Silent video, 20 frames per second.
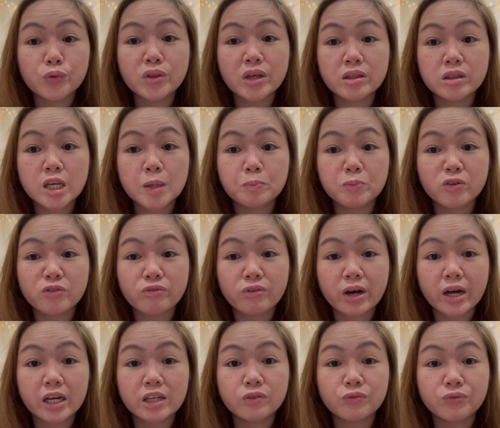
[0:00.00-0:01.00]
that they
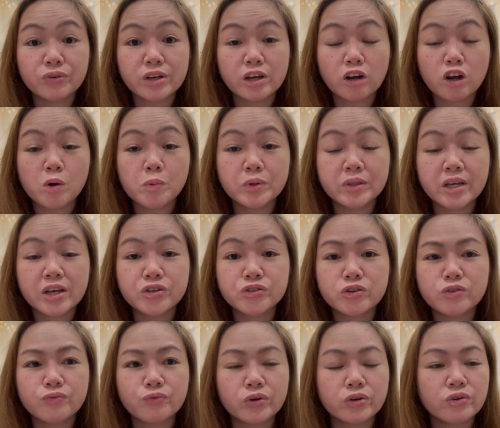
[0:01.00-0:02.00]
provide free
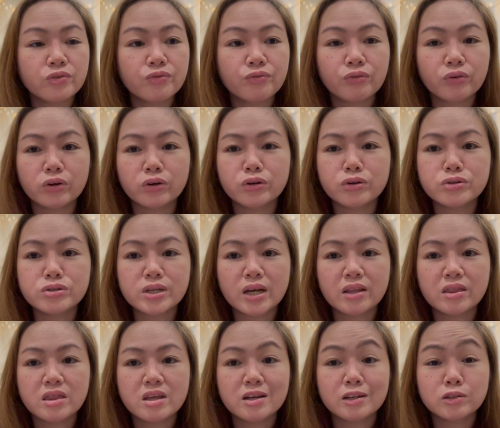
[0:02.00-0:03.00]
accommodation for the first, I
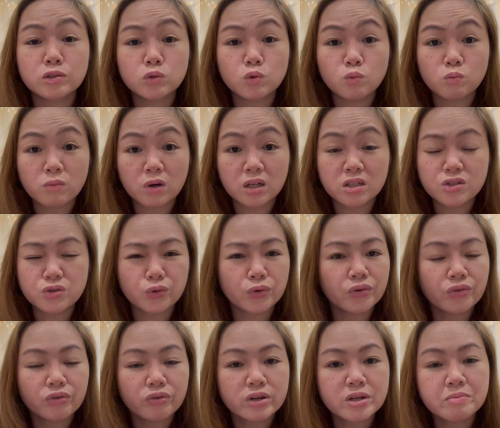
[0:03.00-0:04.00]
think, 2 months or
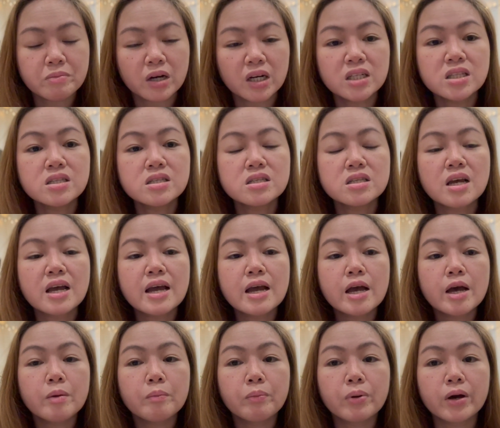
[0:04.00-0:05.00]
3 months,
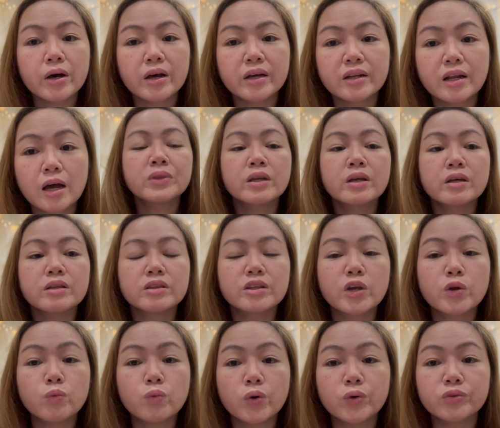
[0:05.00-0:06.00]
but
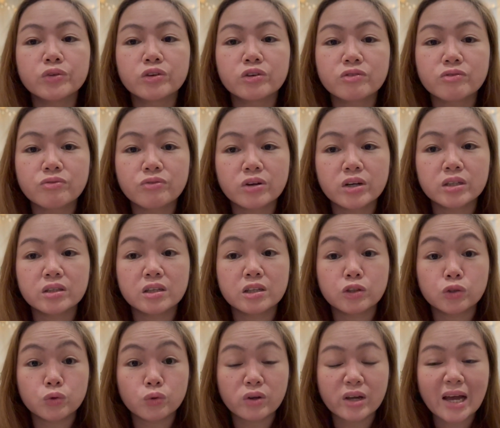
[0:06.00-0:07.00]
they won't convert
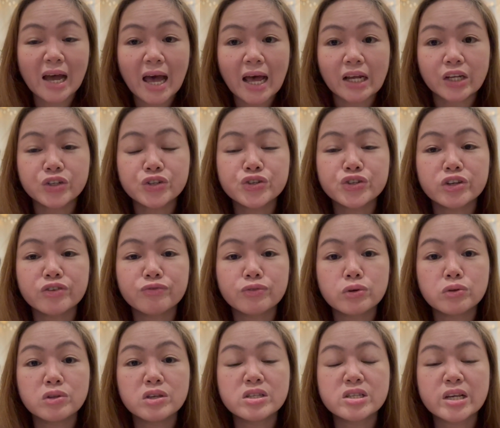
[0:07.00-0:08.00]
it to cash if
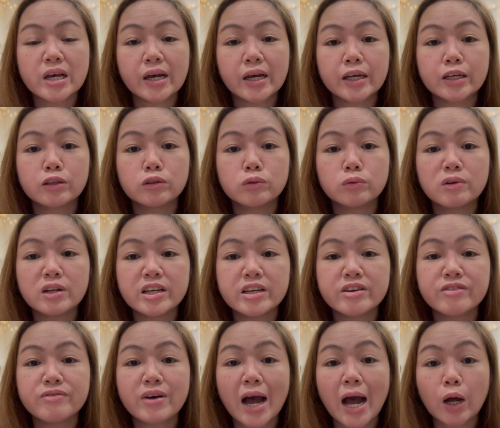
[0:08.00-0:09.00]
you decide to
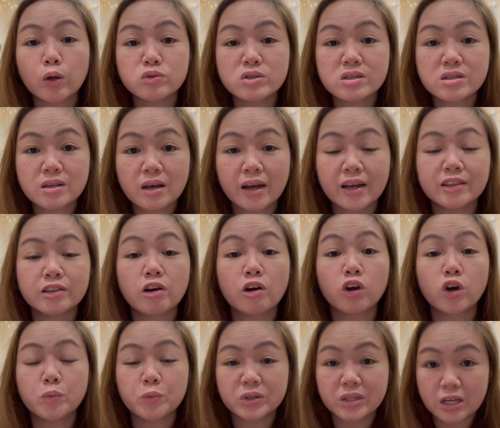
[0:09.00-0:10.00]
live outside the
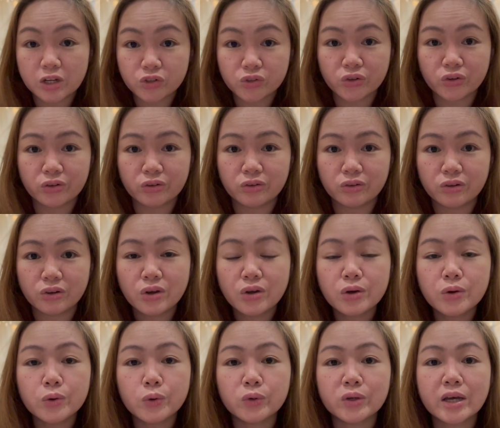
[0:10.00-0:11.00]
accommodation.
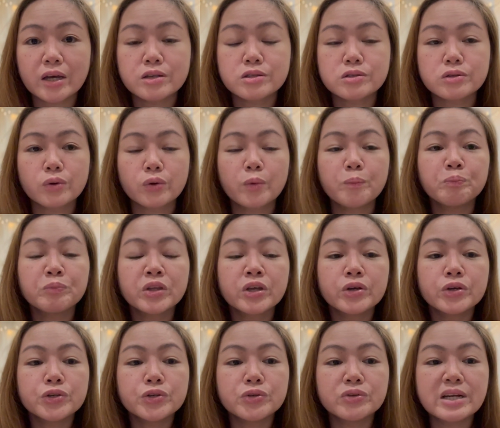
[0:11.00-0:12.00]
Okay, so
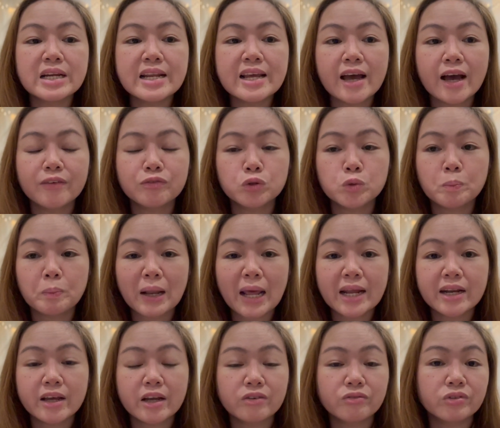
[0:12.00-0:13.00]
you really have to
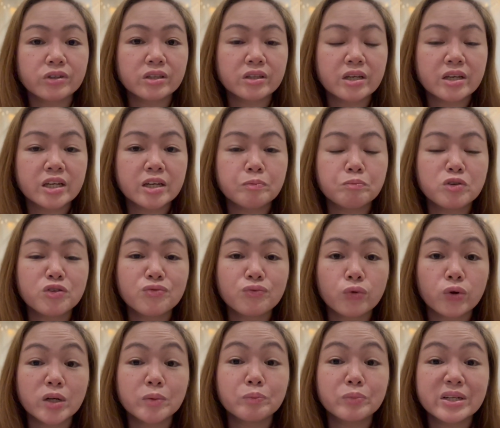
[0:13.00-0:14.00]
plan everything
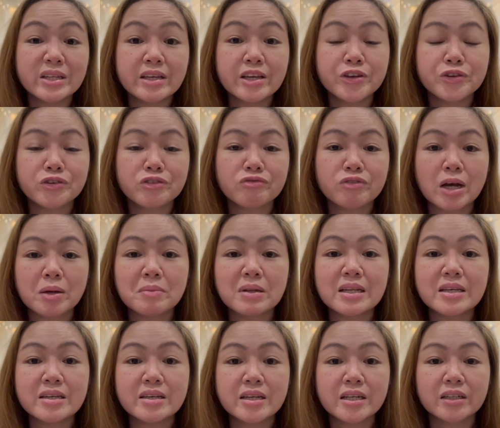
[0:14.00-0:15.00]
before bringing your
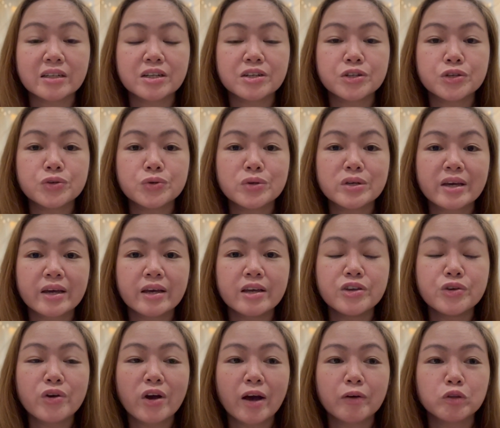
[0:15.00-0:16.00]
family here in the UK.
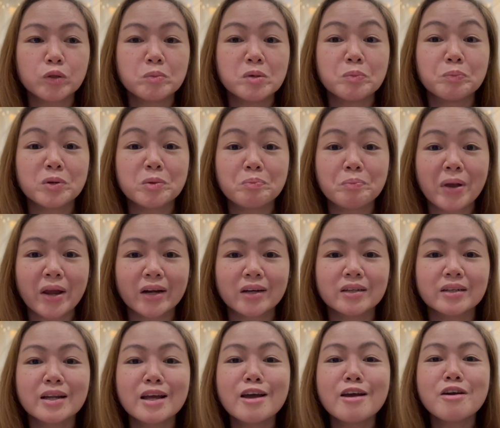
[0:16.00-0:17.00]
You have to be
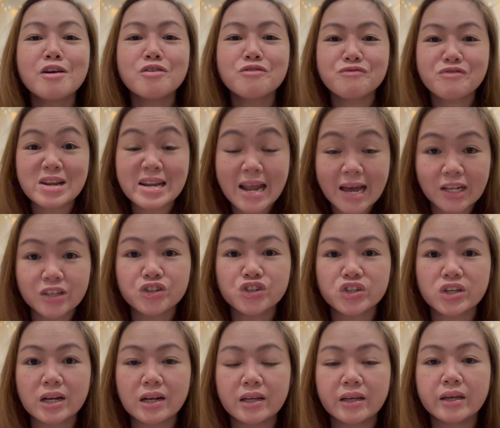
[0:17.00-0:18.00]
prepared
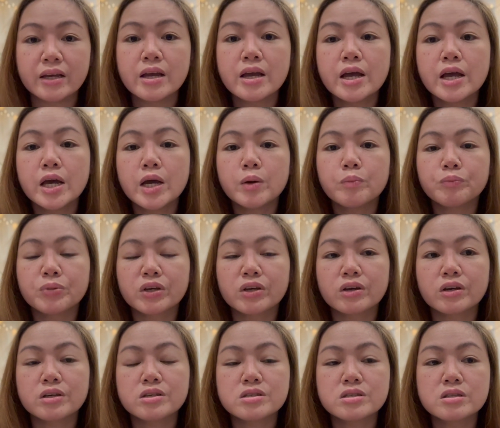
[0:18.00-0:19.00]
financially,
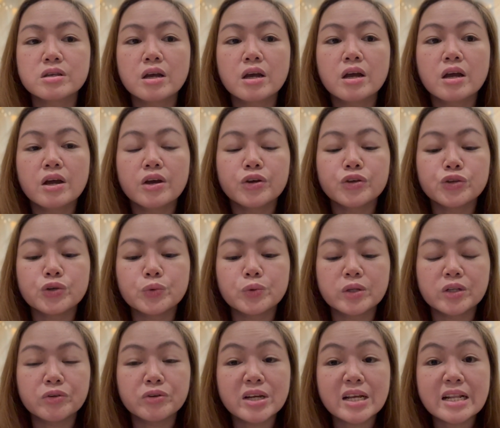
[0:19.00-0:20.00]
because you
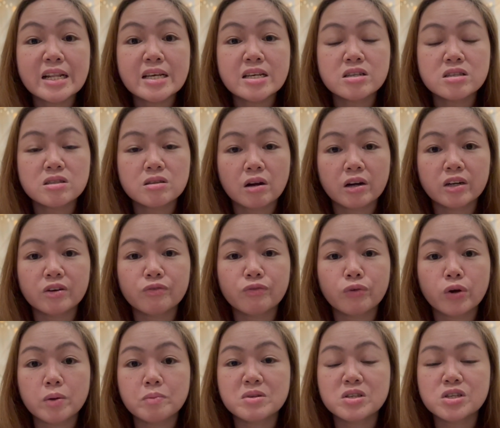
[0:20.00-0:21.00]
will really start
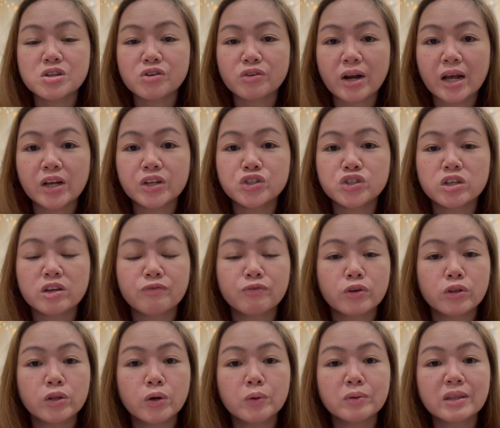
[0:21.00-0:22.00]
from scratch if
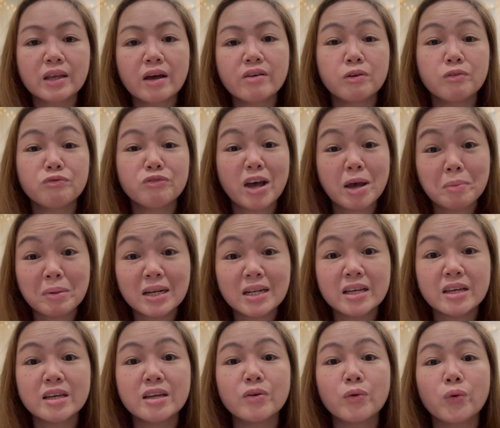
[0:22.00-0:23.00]
you don't have
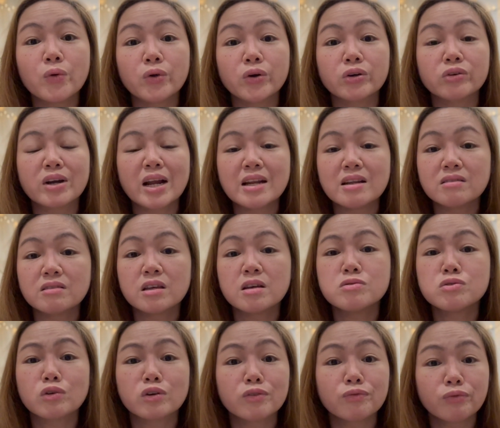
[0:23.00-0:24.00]
family or
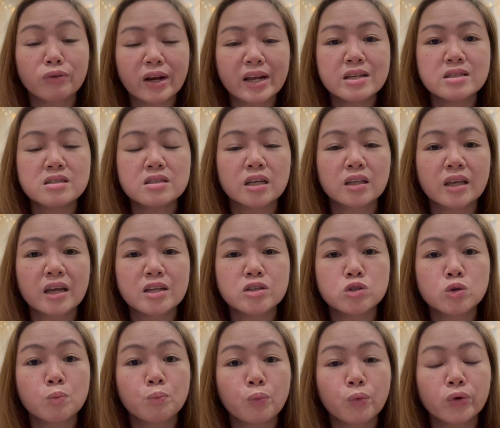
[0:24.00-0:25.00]
relatives or friends that can
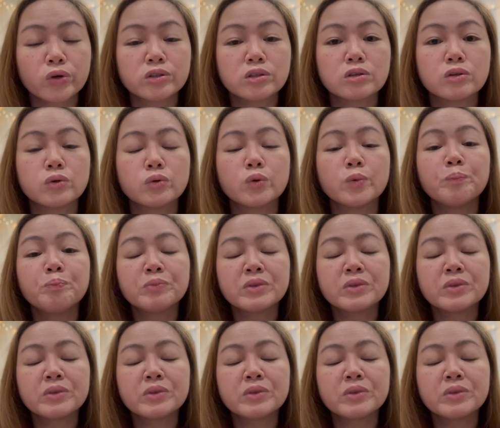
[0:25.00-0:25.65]
support you